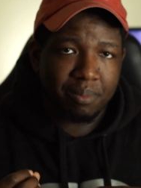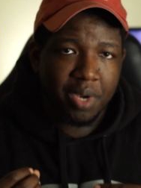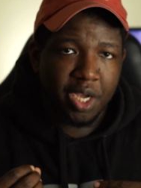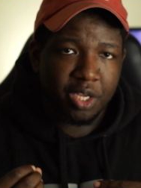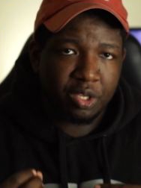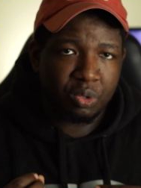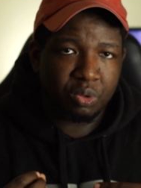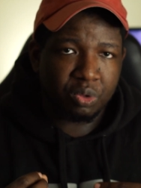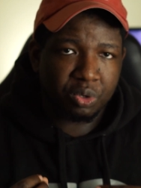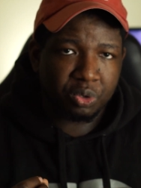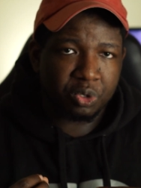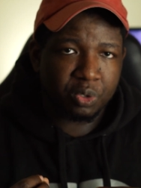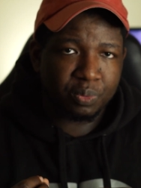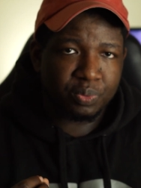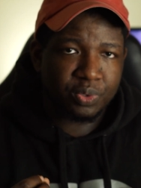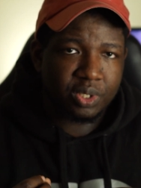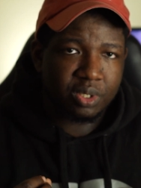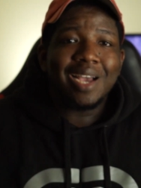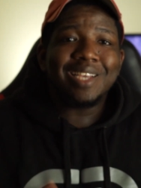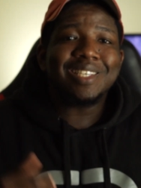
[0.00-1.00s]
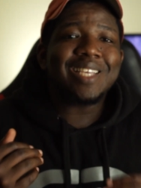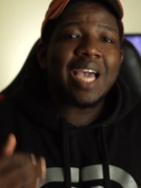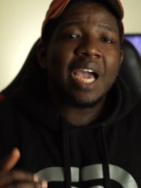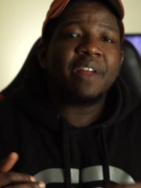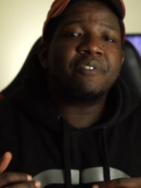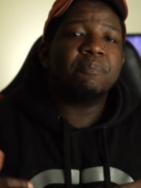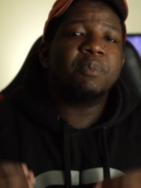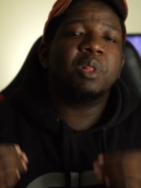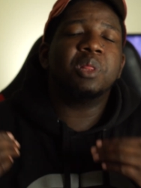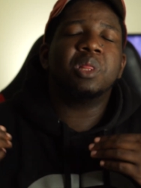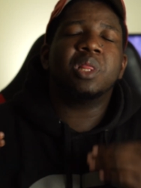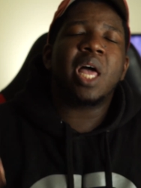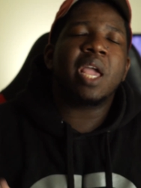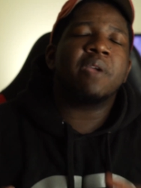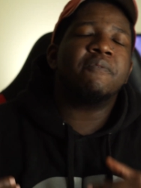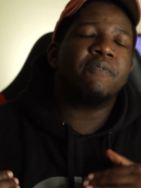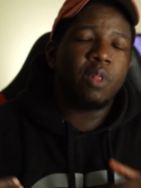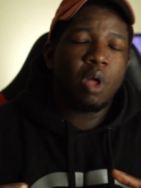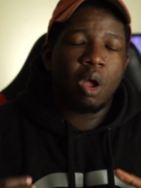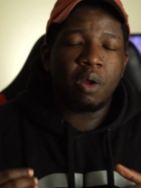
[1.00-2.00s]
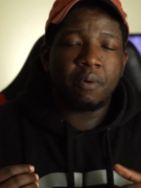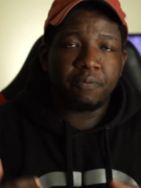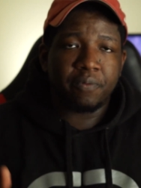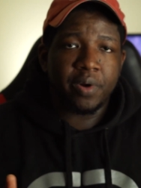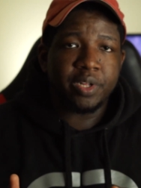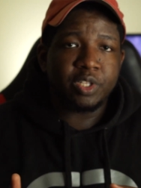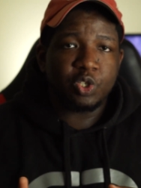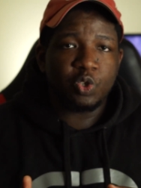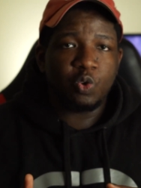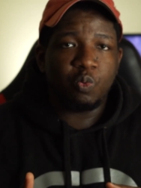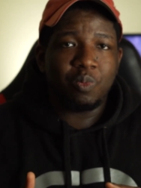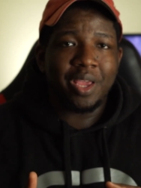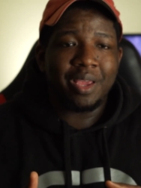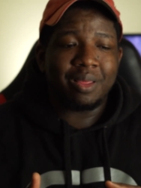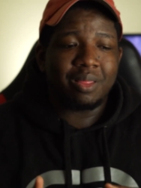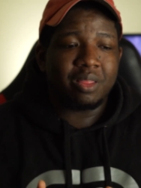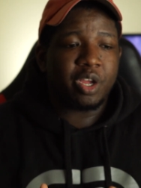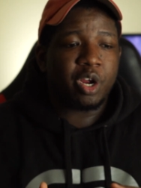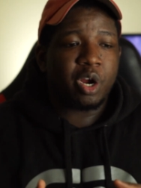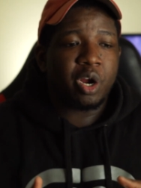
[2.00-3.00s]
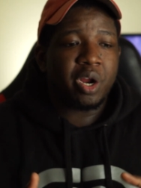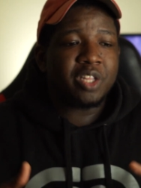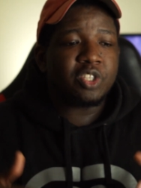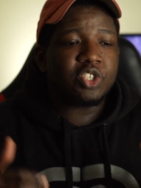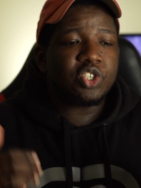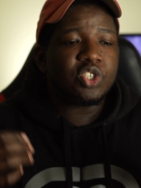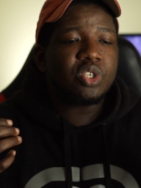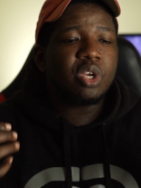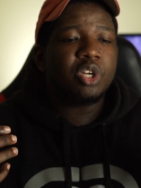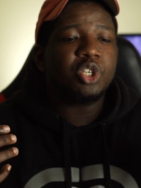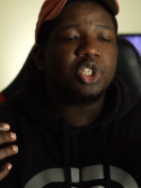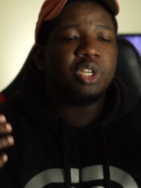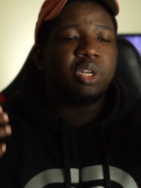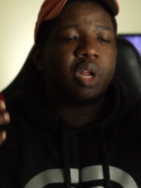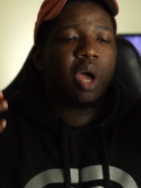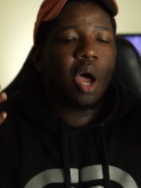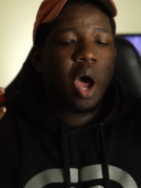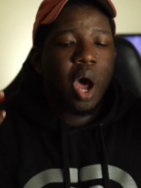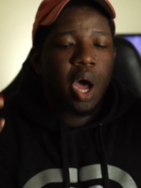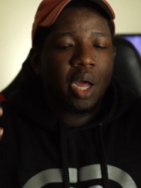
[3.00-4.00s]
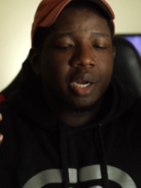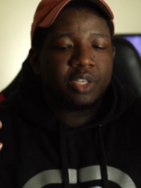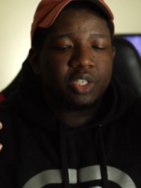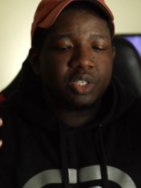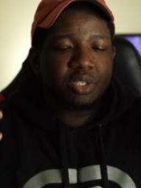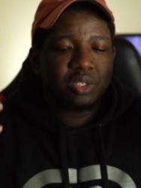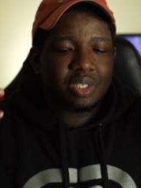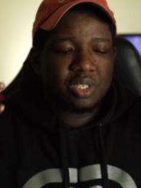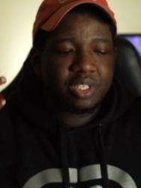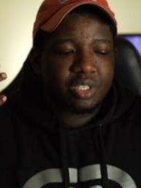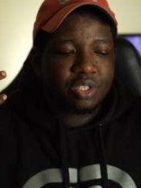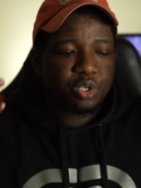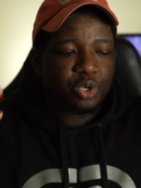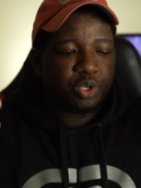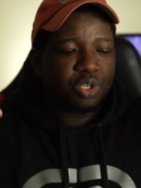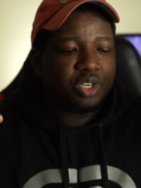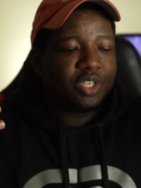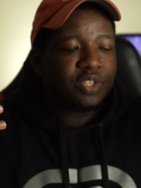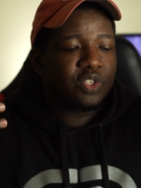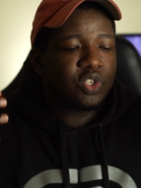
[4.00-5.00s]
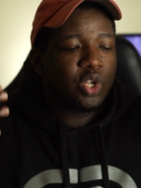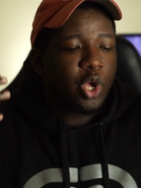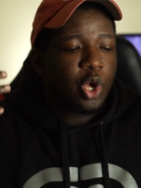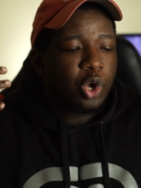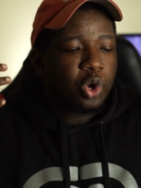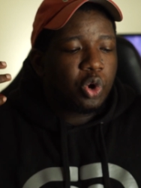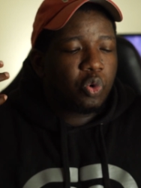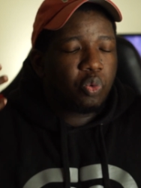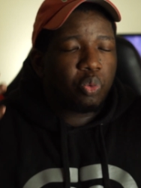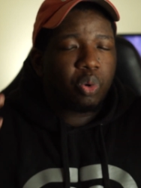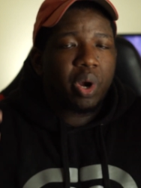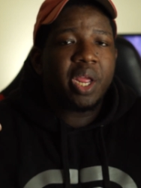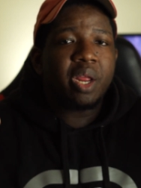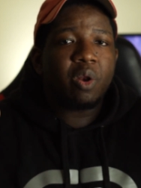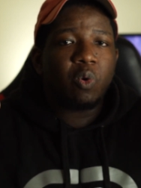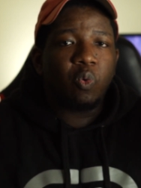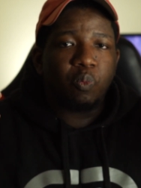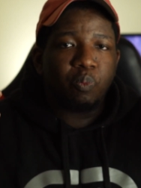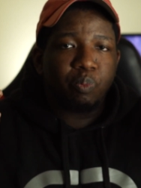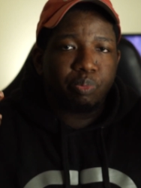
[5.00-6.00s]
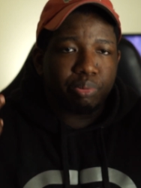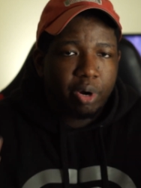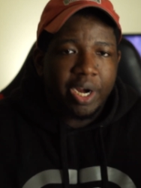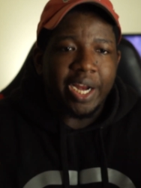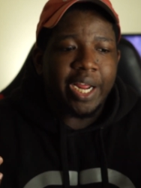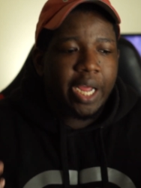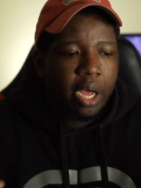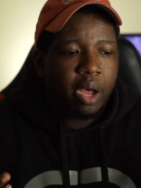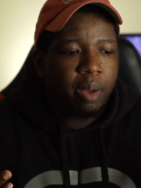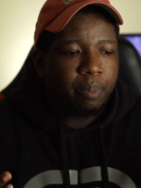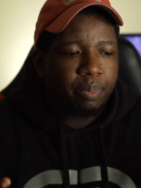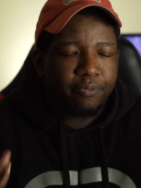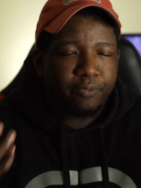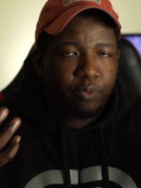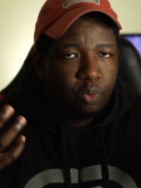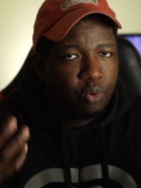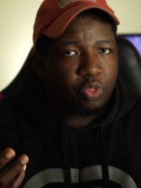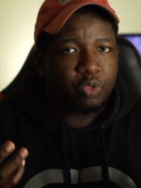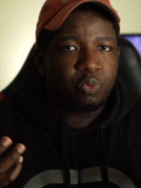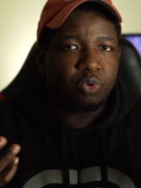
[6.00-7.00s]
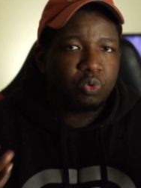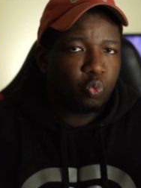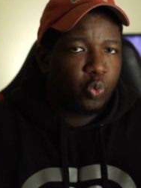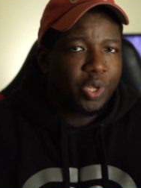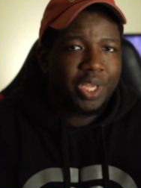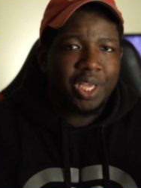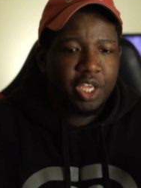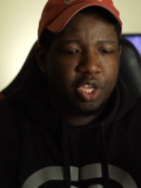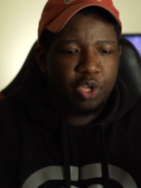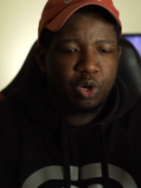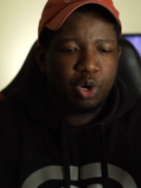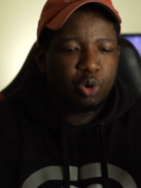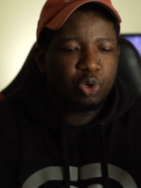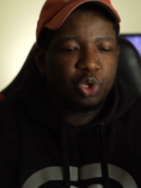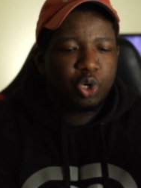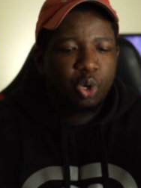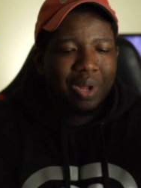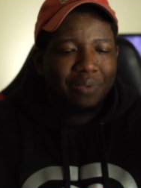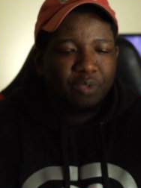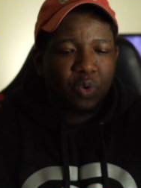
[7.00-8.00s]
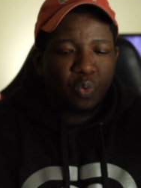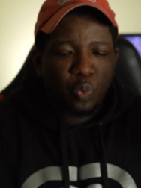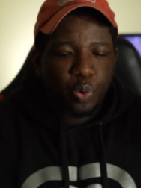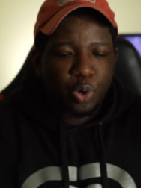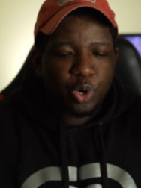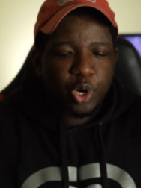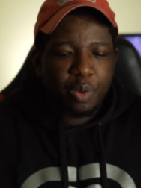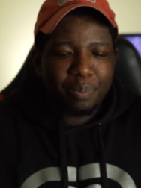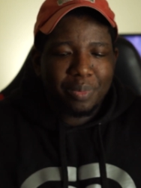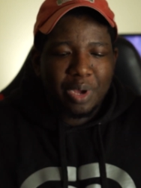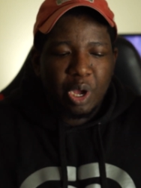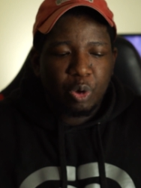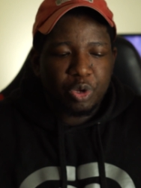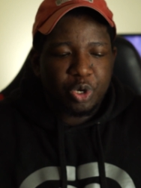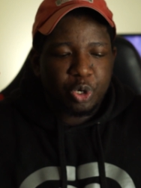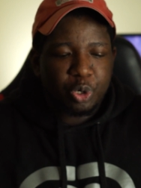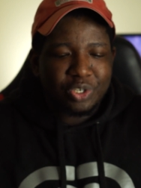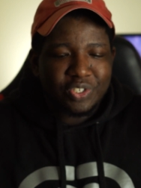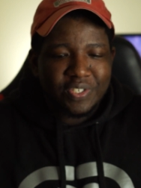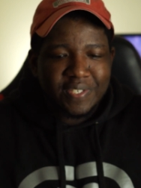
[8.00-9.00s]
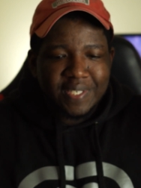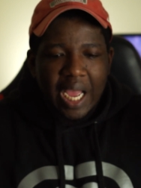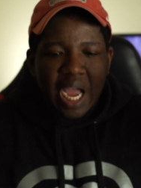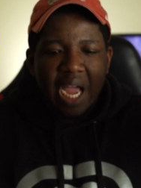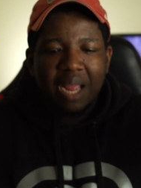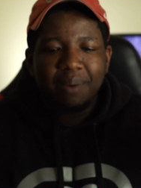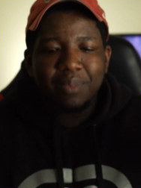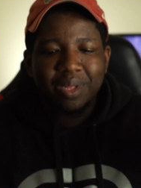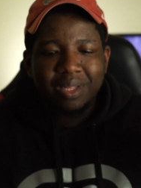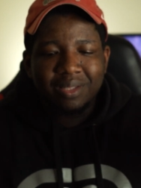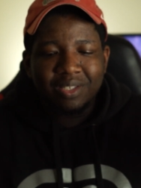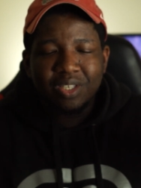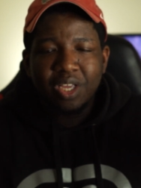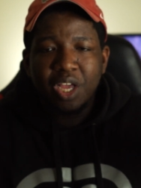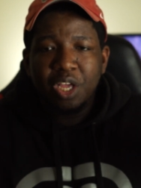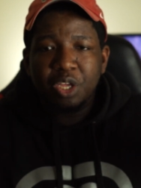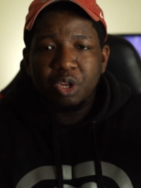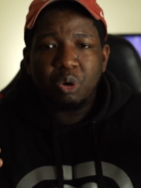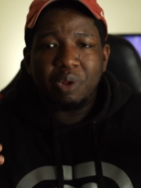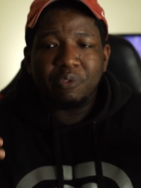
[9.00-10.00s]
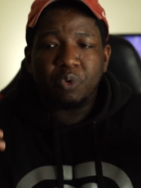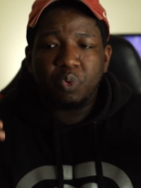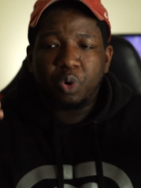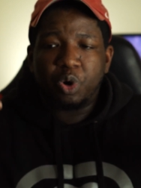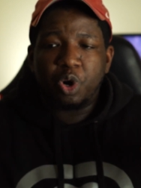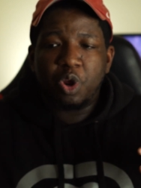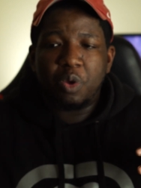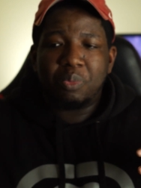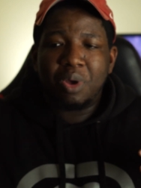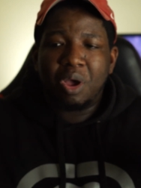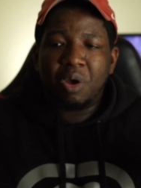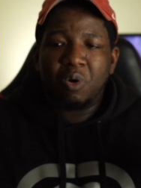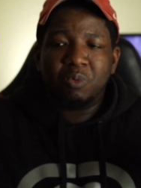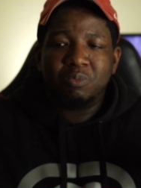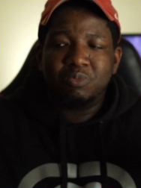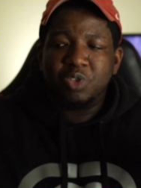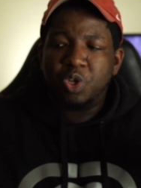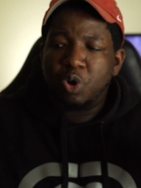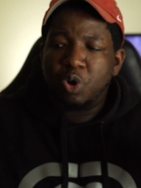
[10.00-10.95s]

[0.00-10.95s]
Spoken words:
my youth groups. Aside from the lifelong friends you make there, it's such an honest to goodness great breakup for this week. You don't have to worry about your assignments. You don't have to worry about,